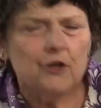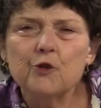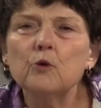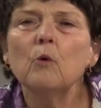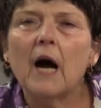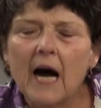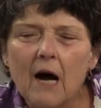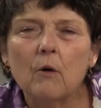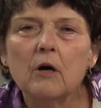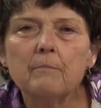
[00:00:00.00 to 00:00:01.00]
to do
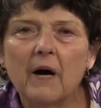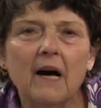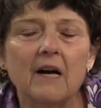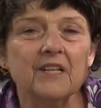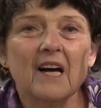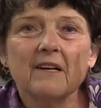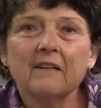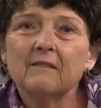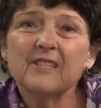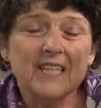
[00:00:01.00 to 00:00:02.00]
our part
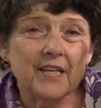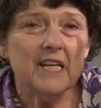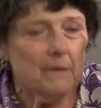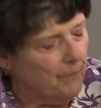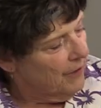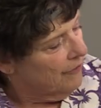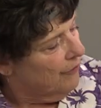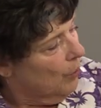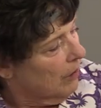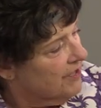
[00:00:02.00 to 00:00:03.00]
to keep the
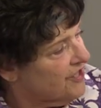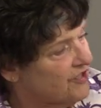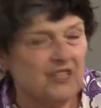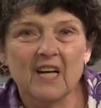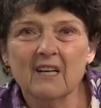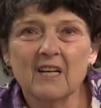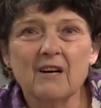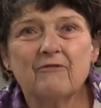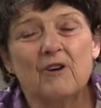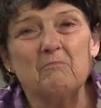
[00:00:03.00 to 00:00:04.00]
forests
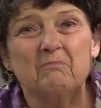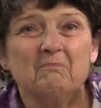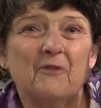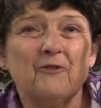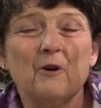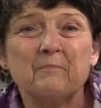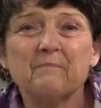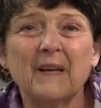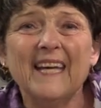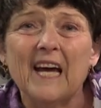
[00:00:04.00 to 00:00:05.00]
from
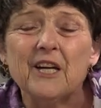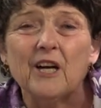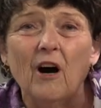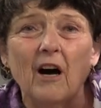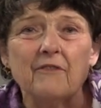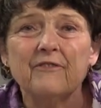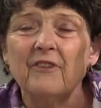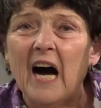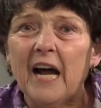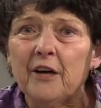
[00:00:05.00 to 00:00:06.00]
getting on
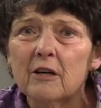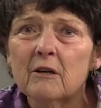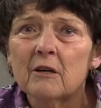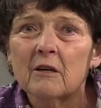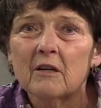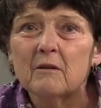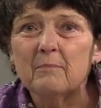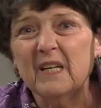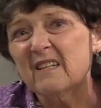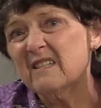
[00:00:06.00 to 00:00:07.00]
fire,
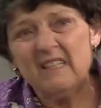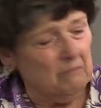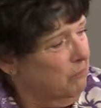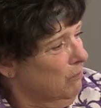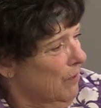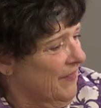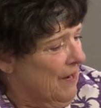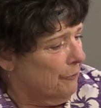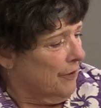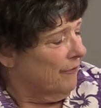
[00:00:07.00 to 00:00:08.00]
because
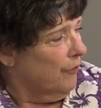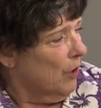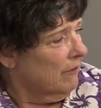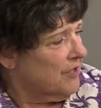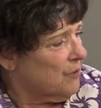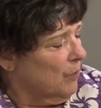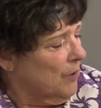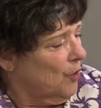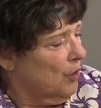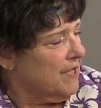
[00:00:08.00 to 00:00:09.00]
without the forests, we
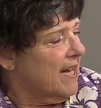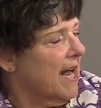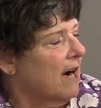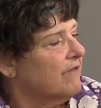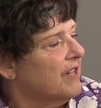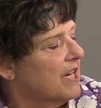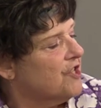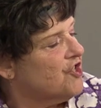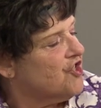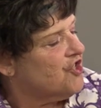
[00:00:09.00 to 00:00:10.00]
couldn't have
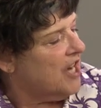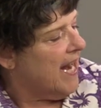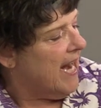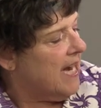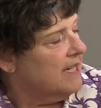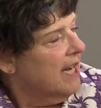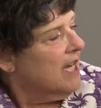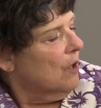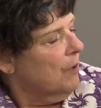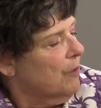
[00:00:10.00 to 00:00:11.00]
nice shade,
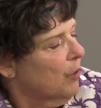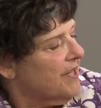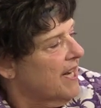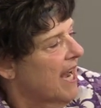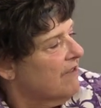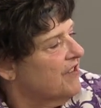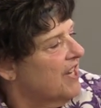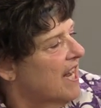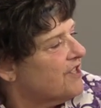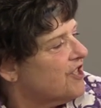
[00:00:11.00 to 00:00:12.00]
we wouldn't have
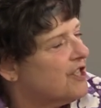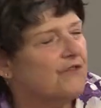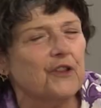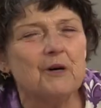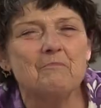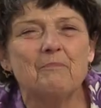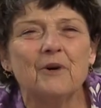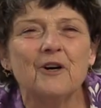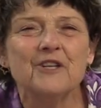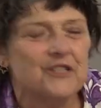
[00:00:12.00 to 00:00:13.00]
nests for the
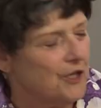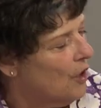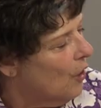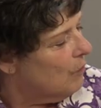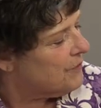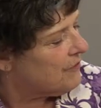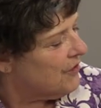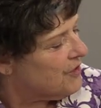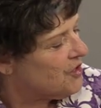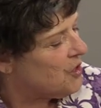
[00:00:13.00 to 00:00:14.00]
birds and homes for
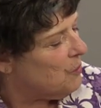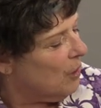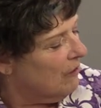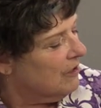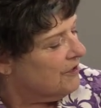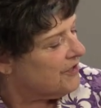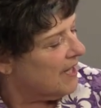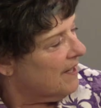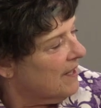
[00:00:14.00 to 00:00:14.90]
the squirrels.